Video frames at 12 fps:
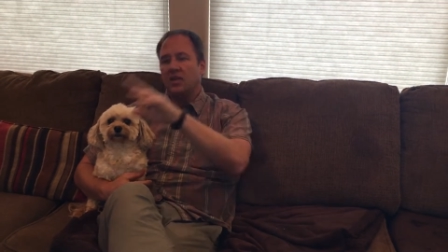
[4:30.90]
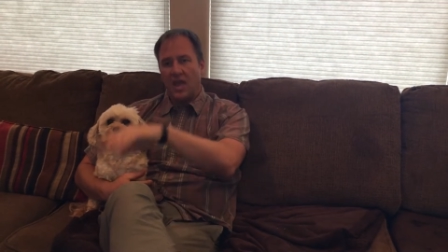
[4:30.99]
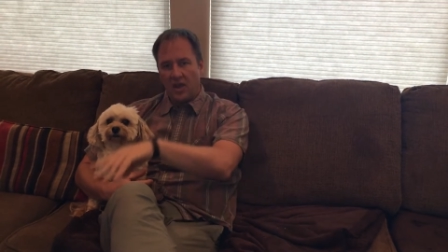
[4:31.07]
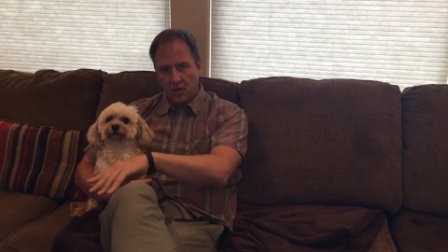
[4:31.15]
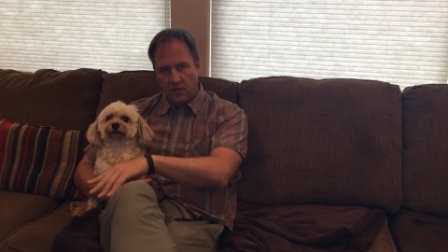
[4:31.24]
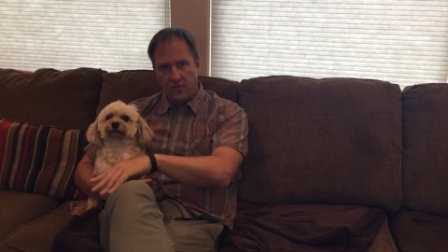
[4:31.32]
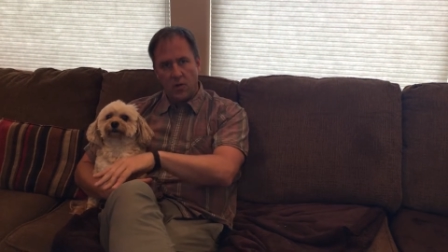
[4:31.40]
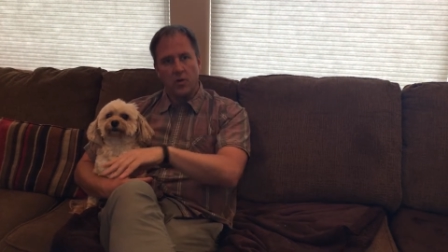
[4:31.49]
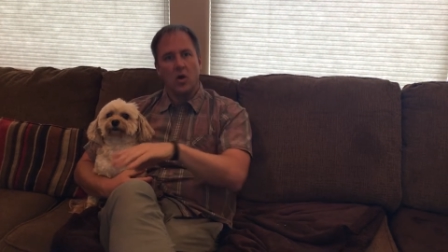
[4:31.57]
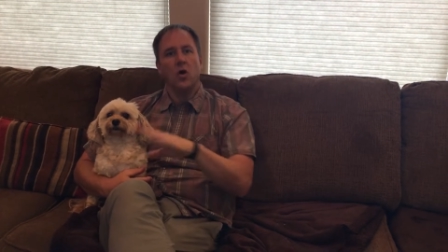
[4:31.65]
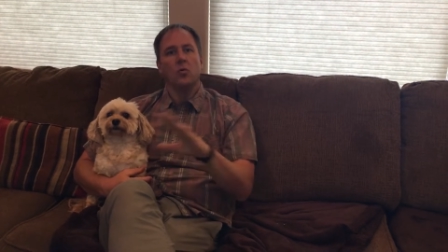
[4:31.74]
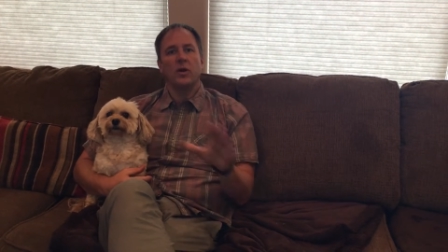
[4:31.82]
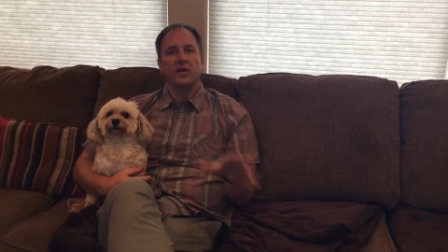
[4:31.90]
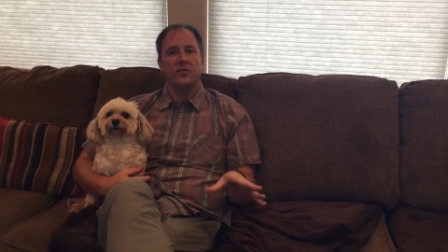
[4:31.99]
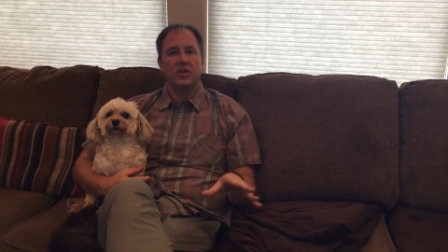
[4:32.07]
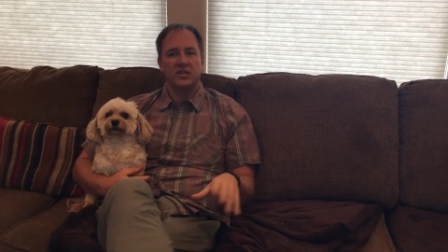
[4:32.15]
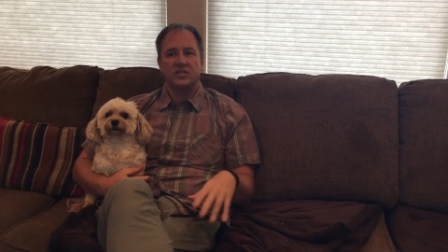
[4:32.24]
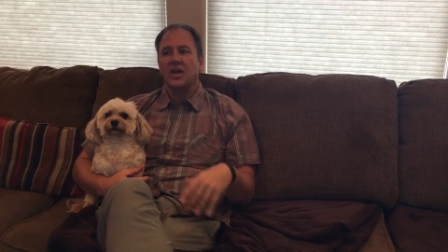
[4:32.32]
and our phone call,
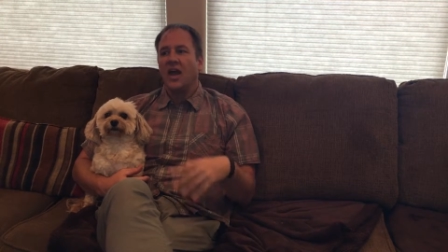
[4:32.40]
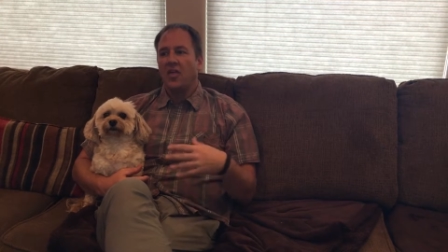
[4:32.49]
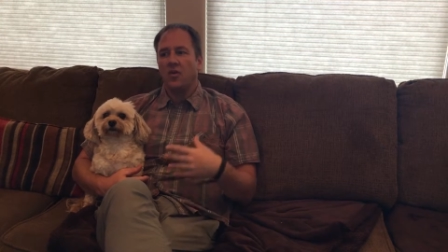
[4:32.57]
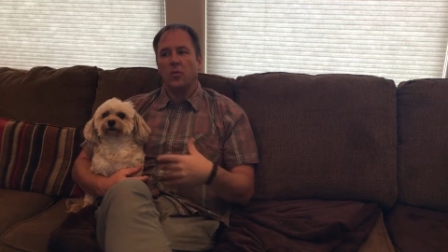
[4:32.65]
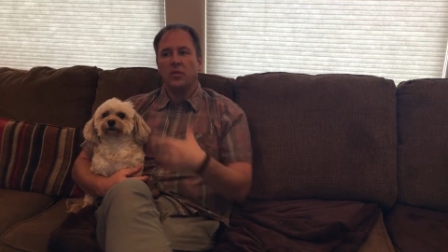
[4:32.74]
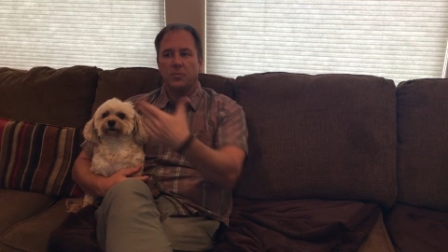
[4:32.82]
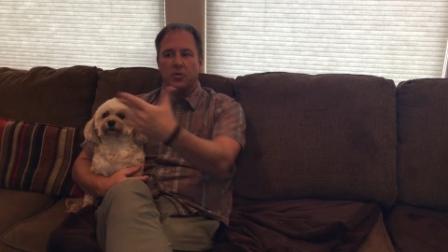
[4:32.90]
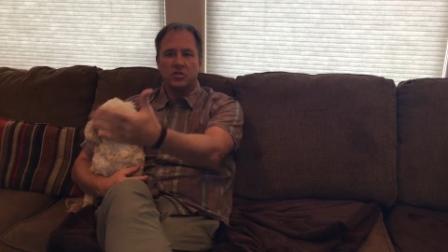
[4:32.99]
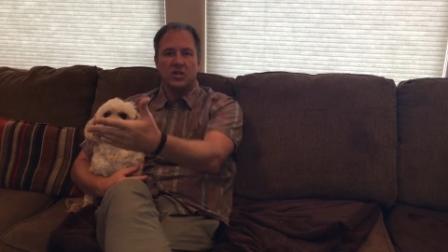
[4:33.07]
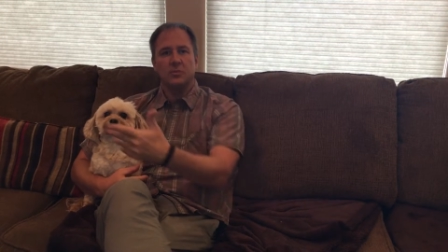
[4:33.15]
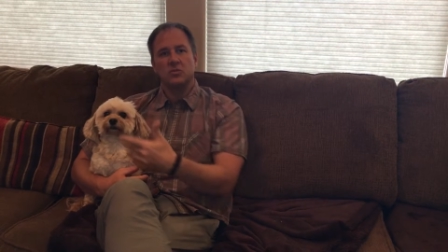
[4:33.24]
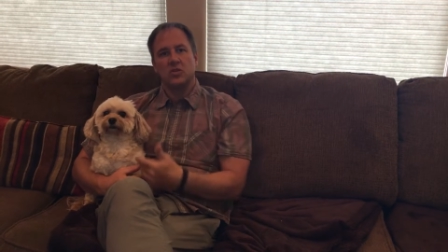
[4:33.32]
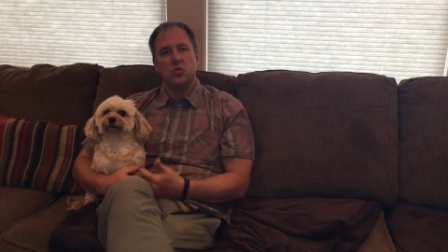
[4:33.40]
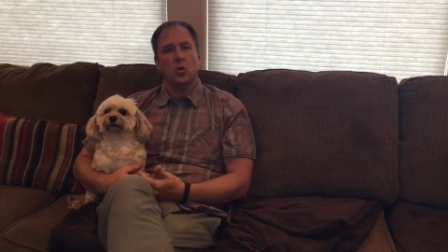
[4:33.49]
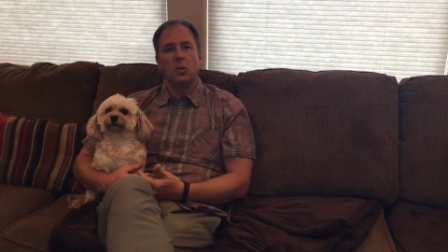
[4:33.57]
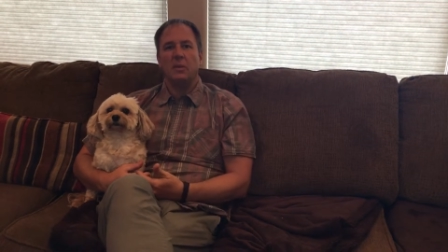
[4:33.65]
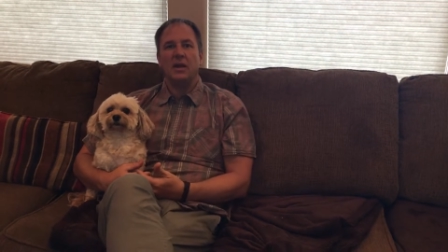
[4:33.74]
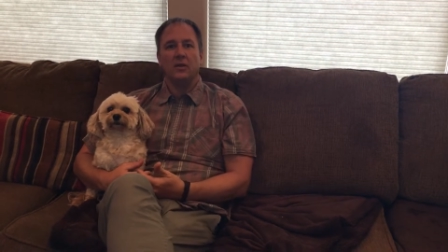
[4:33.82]
whatever it is. And then when the person comes to the
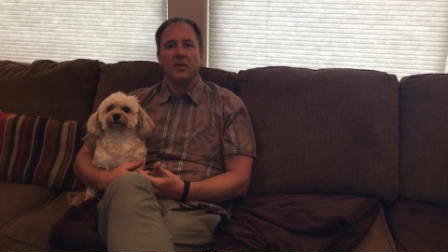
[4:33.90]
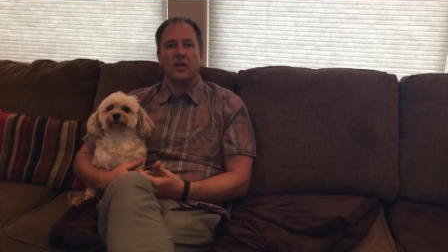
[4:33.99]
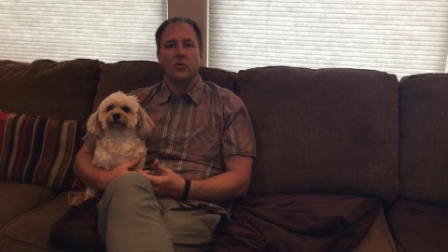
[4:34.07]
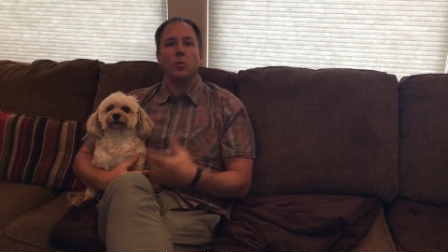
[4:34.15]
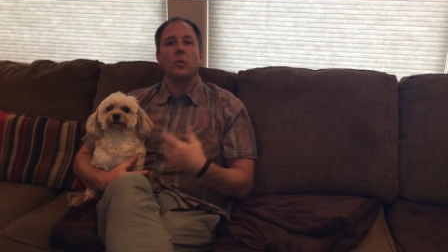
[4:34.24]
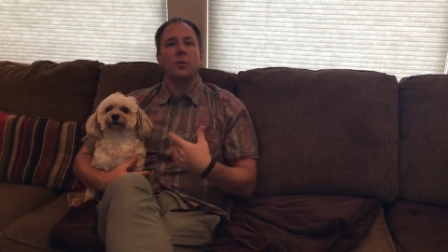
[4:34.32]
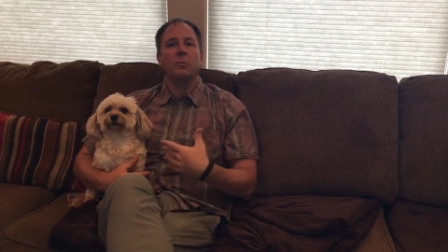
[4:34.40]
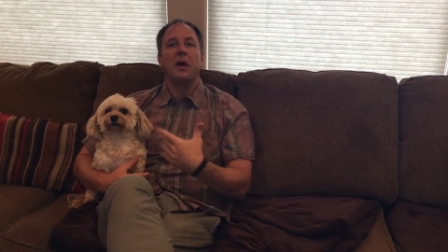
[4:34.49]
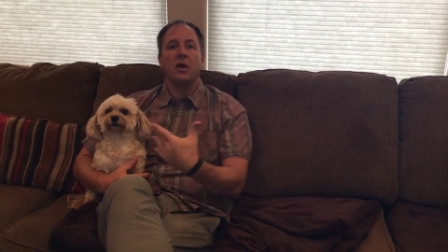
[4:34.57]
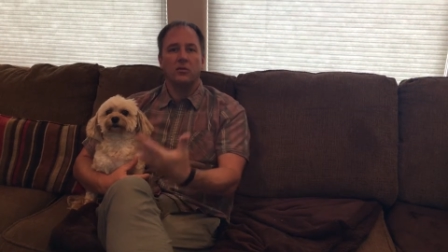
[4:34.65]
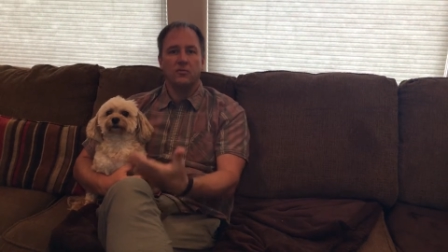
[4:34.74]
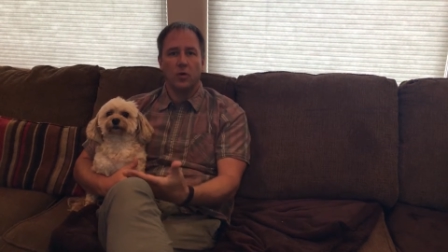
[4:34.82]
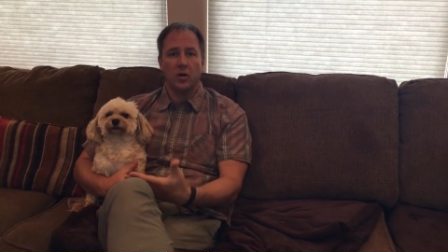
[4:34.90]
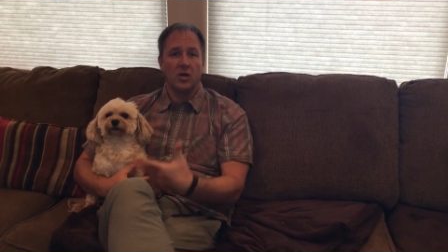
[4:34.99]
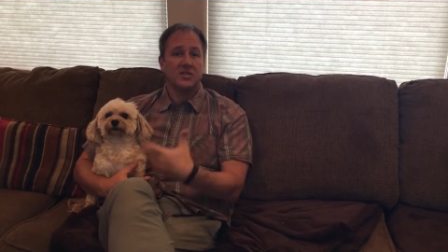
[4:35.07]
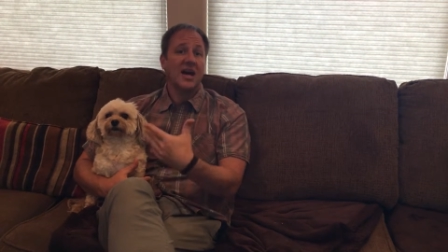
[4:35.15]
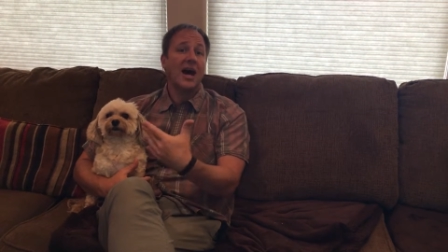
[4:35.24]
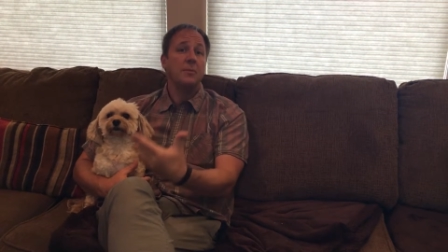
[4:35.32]
door a minute later, we're prepared for it.
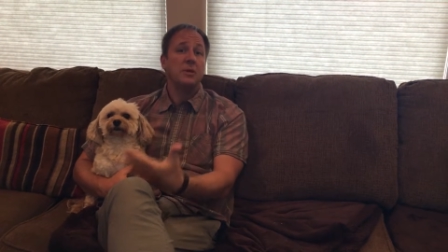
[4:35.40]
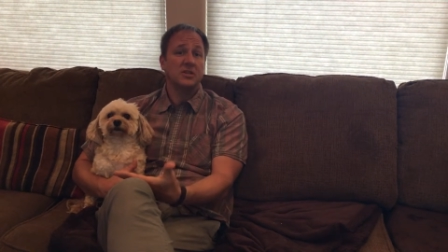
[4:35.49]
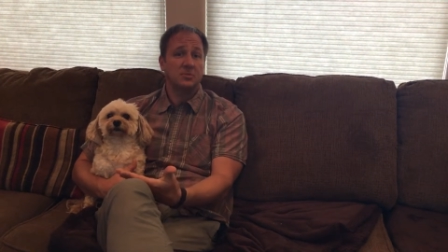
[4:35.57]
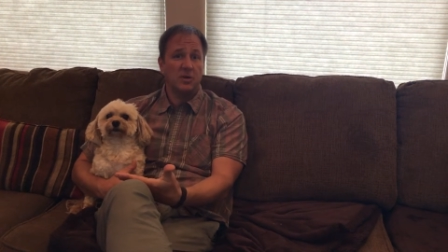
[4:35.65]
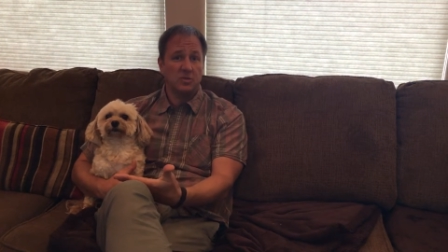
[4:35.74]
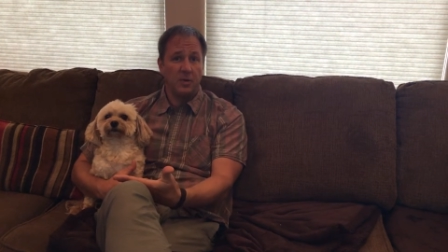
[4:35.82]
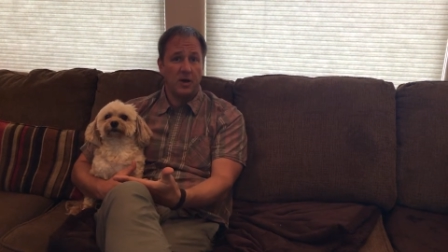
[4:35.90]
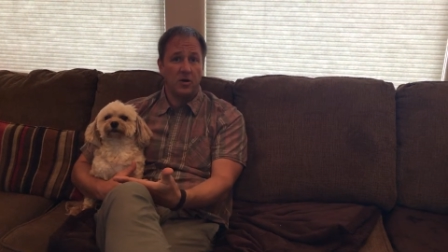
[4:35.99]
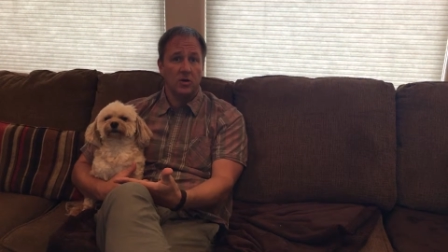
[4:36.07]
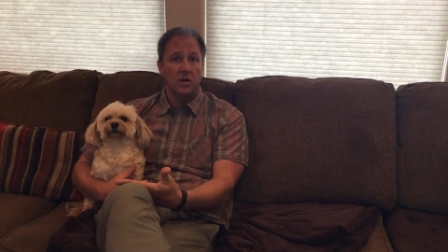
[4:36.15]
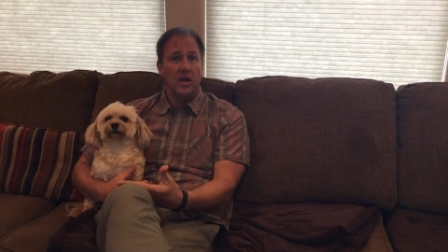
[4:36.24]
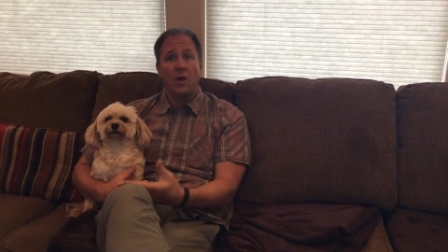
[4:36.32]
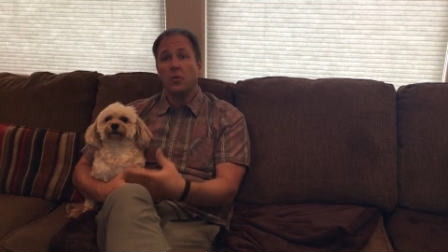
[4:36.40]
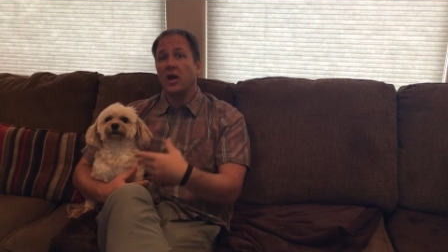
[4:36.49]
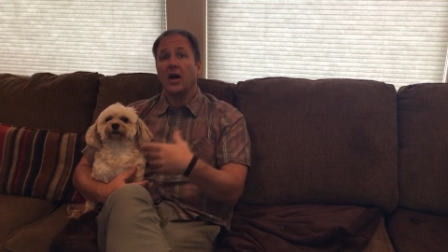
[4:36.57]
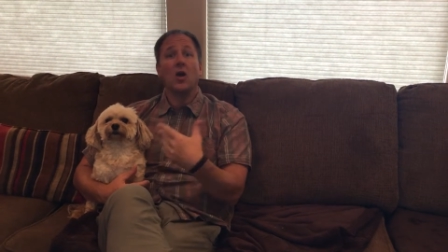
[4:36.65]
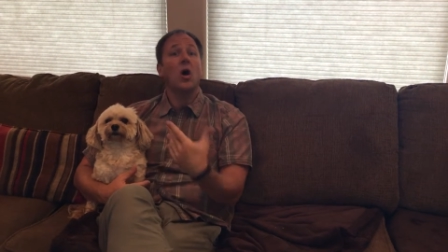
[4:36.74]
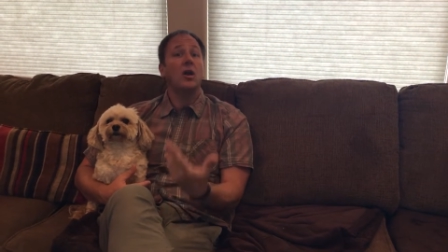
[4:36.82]
Our timing is much better and we're
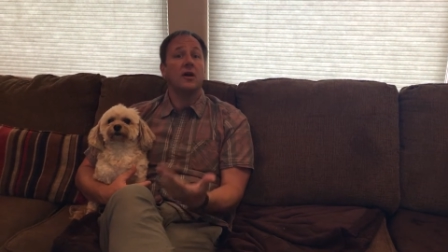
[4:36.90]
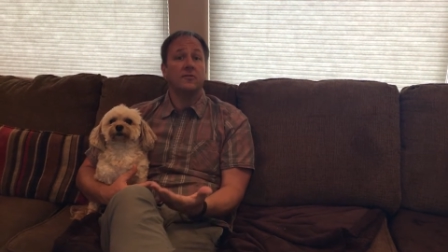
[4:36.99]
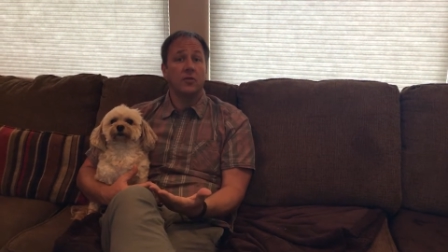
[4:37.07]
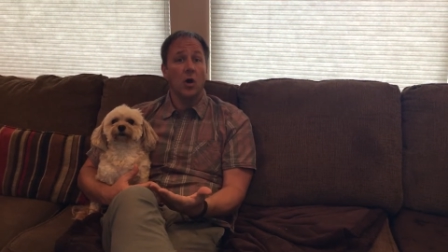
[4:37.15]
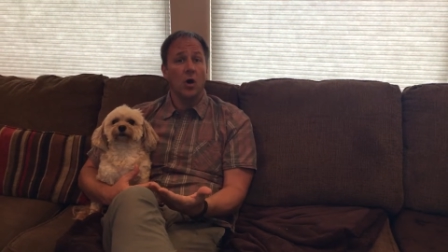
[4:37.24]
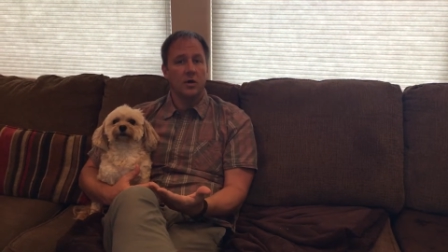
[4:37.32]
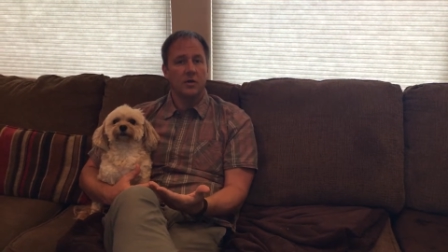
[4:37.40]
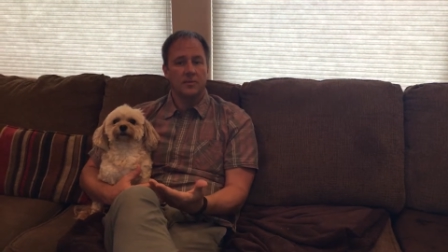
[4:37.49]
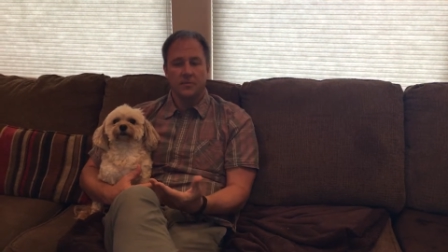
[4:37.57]
not caught off guard.